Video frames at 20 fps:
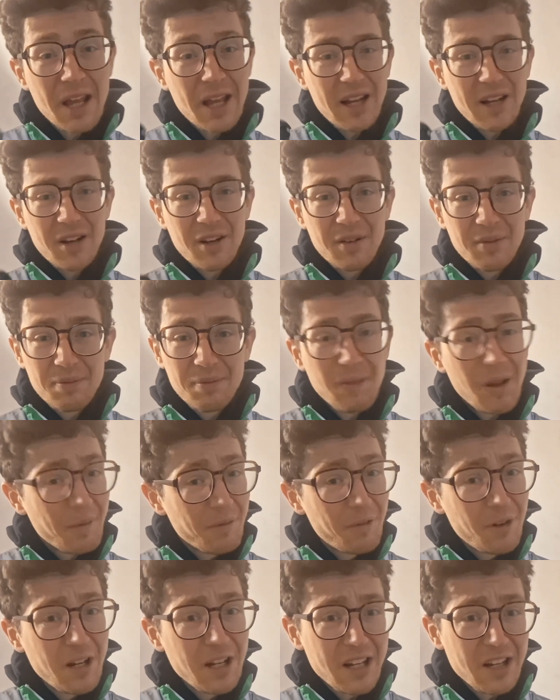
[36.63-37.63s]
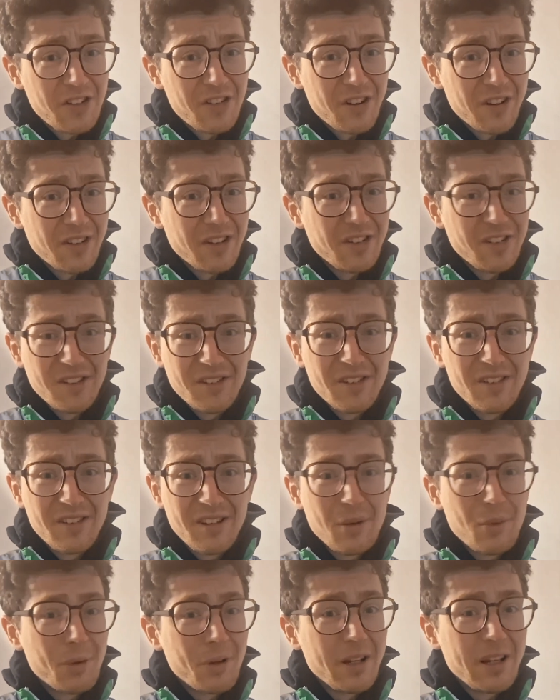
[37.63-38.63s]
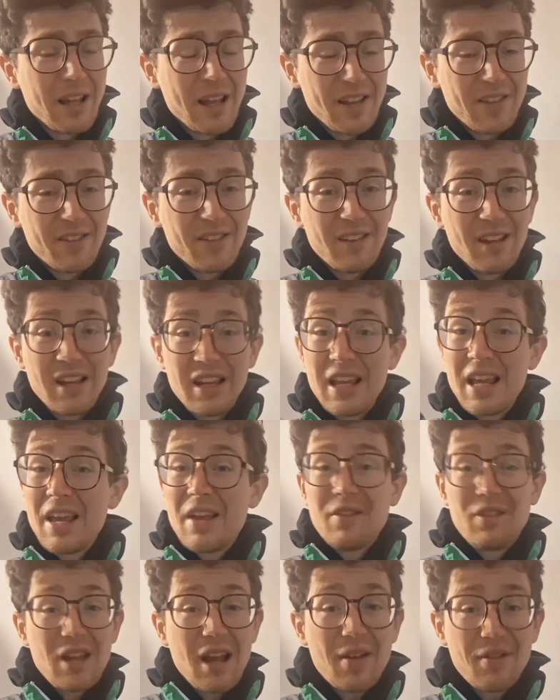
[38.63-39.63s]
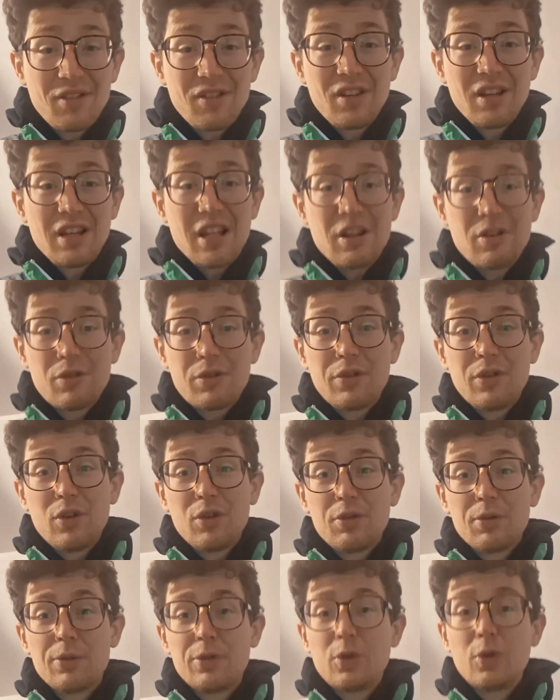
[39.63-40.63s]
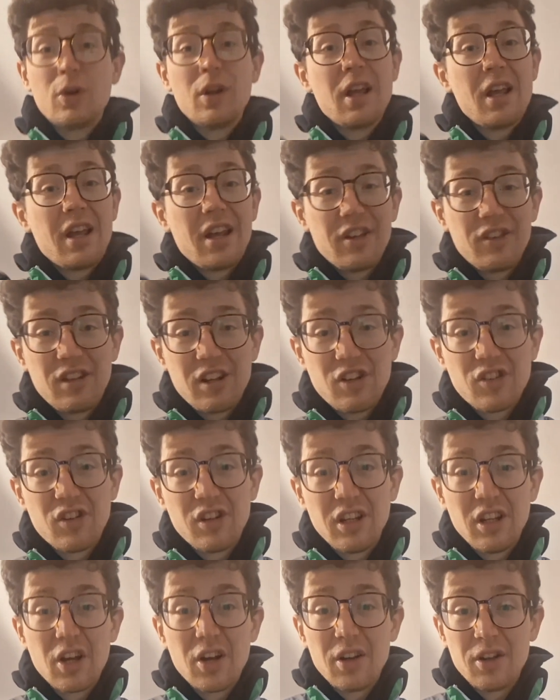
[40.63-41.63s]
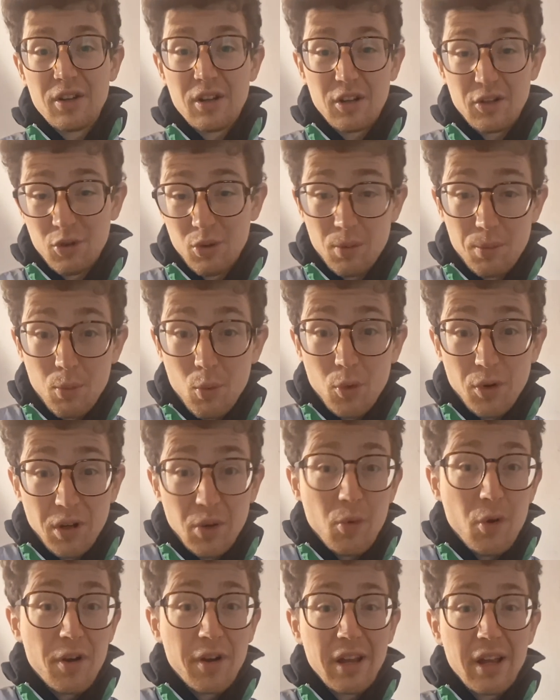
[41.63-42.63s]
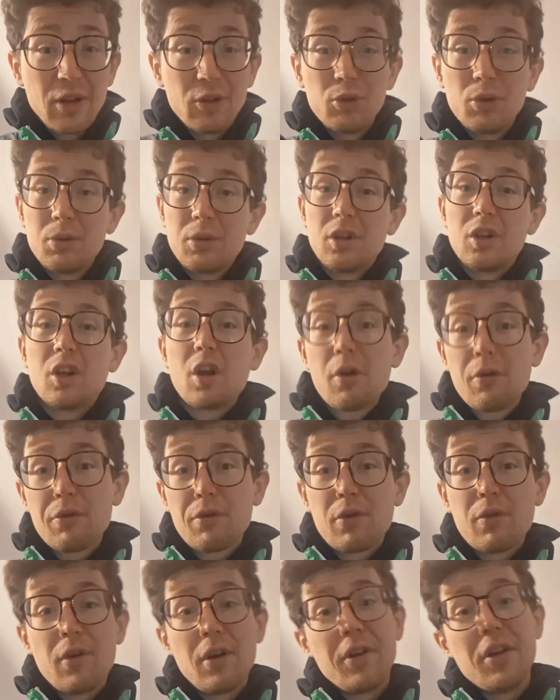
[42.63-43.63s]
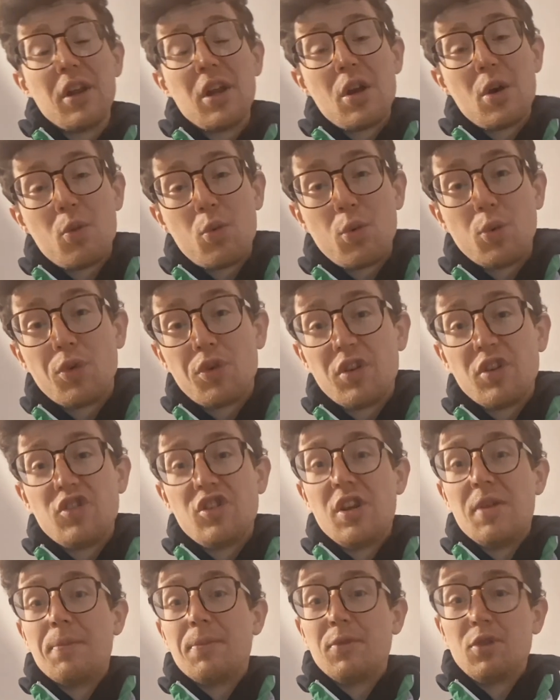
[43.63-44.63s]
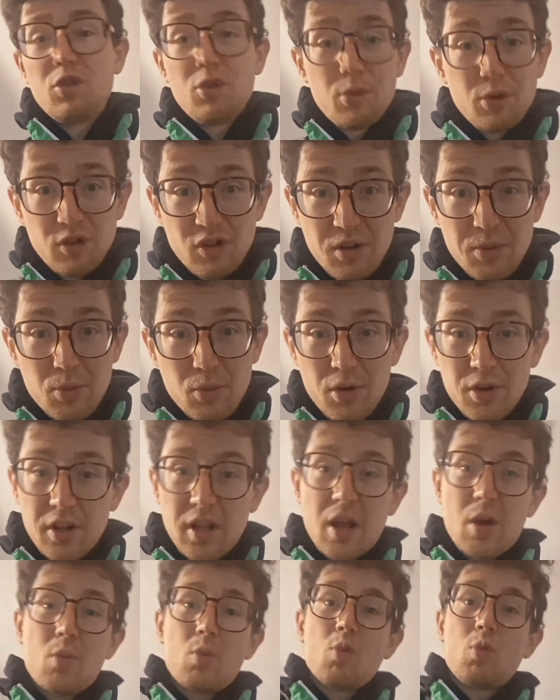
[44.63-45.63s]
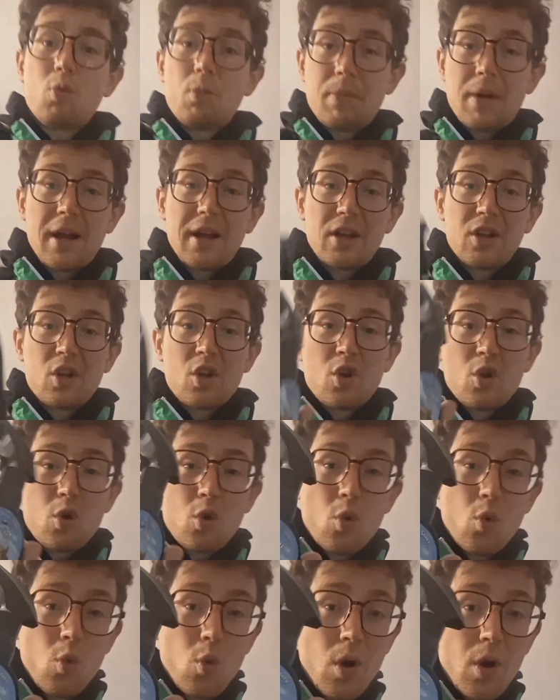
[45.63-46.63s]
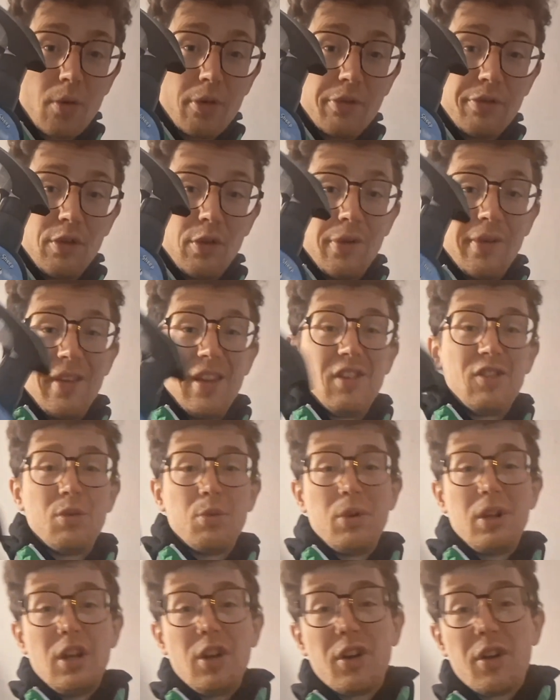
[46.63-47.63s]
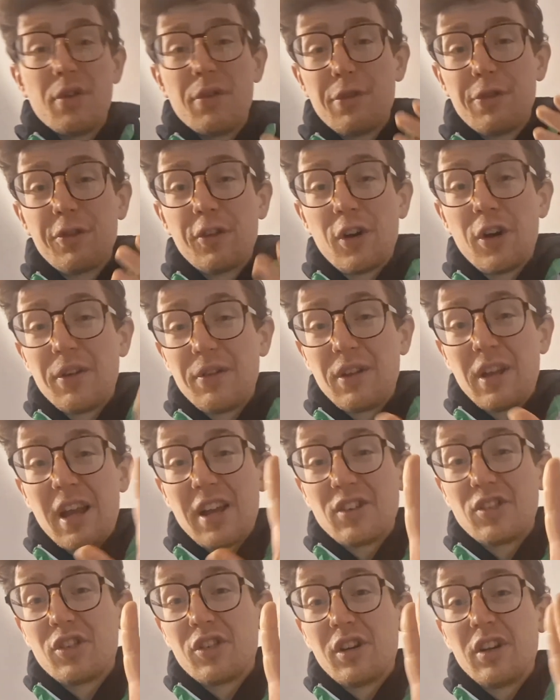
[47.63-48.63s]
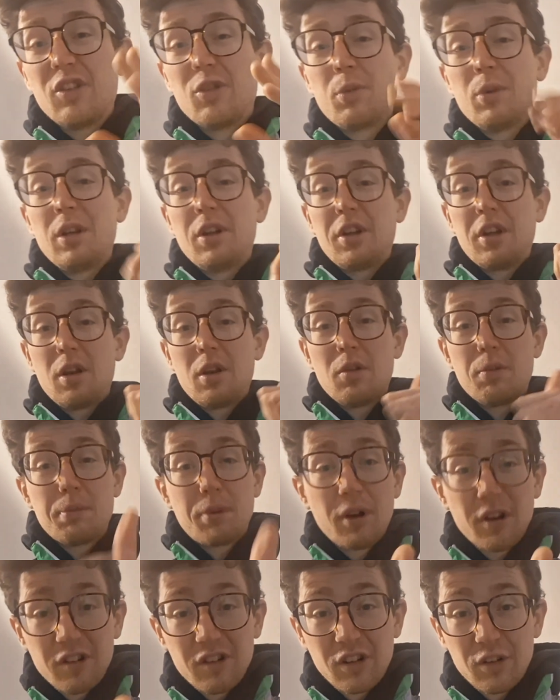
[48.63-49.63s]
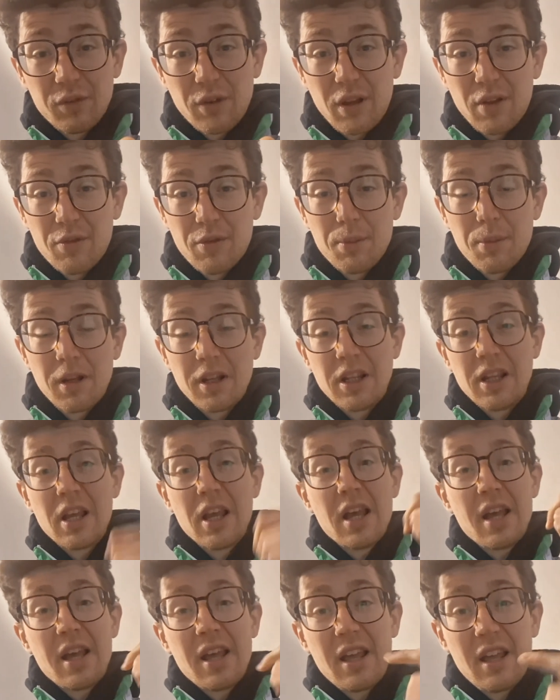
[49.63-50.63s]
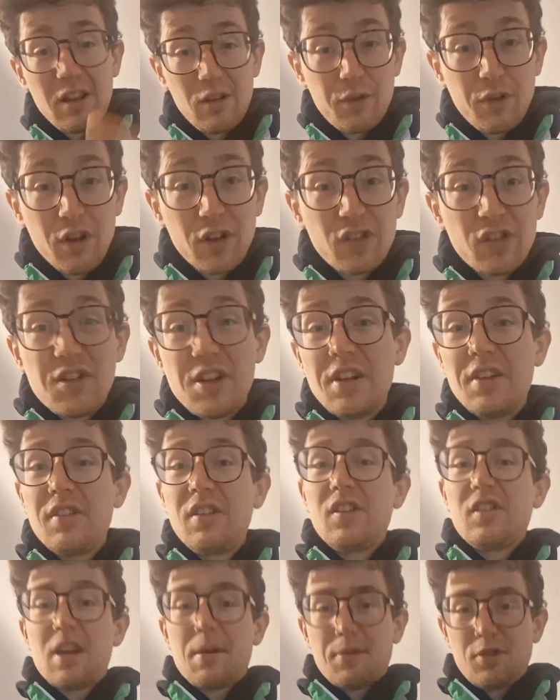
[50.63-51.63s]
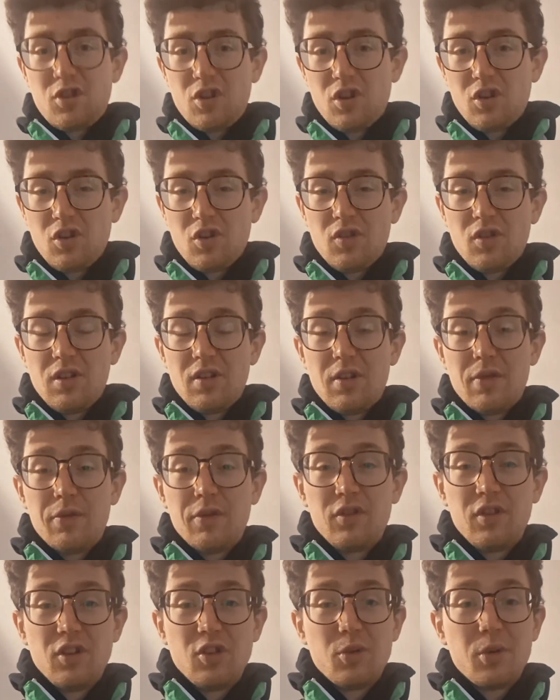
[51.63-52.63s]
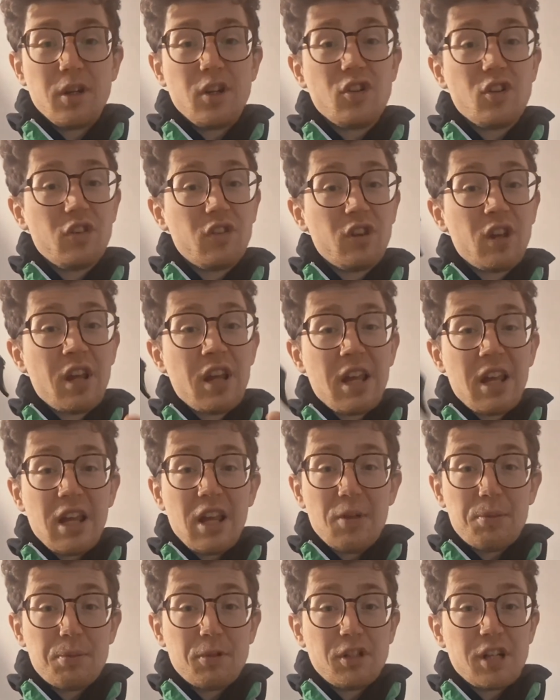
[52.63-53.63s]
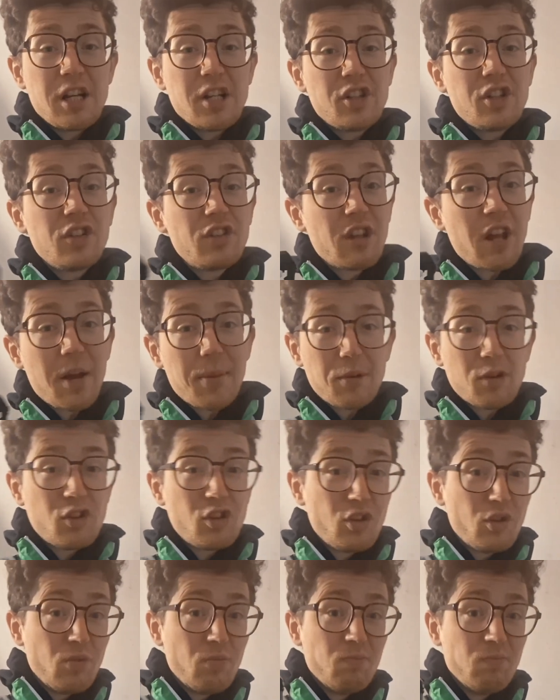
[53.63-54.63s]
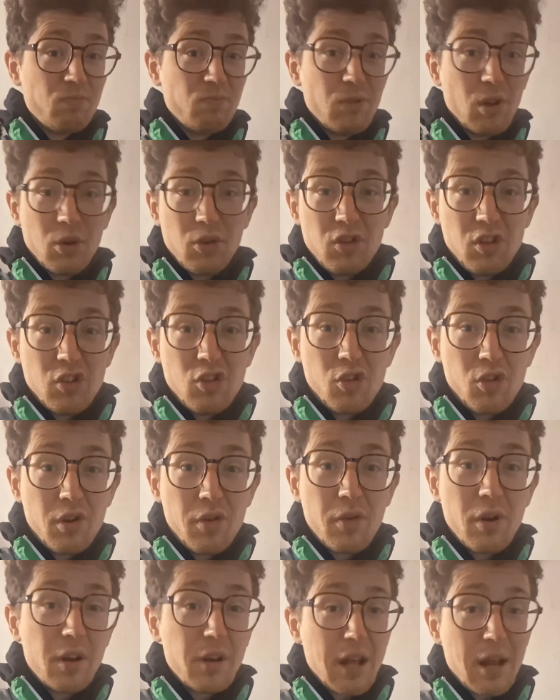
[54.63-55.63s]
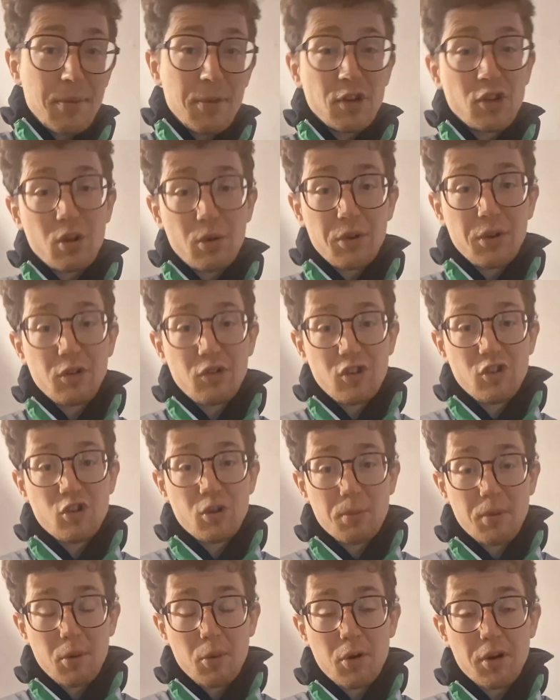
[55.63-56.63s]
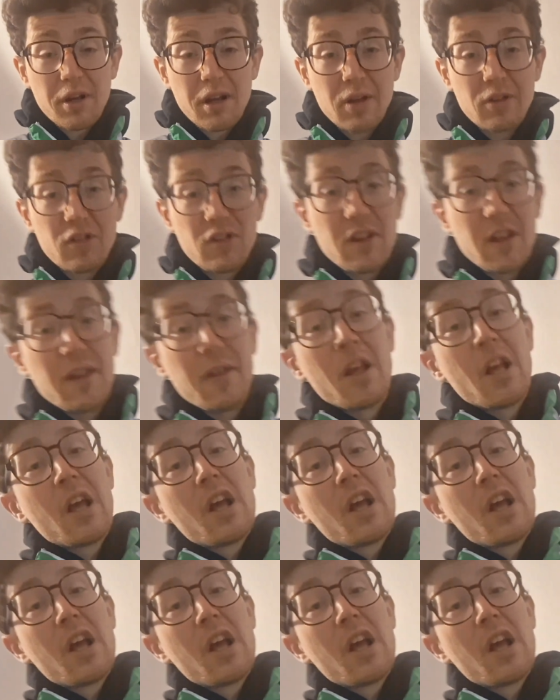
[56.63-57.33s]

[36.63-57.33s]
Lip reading: And I'm really interested just to see what it gets today. If you haven't seen these reviews before, essentially, I do a morning workout. So I'm going to go for a run, walk to the gym, do a gym workout, walk back, all while reviewing this. And we look at 5 categories. So we look at its price/value for money, its versatility, how much you can use it in different situations, its projections, how much you notice it during a run, how much I'll notice it during my workout today.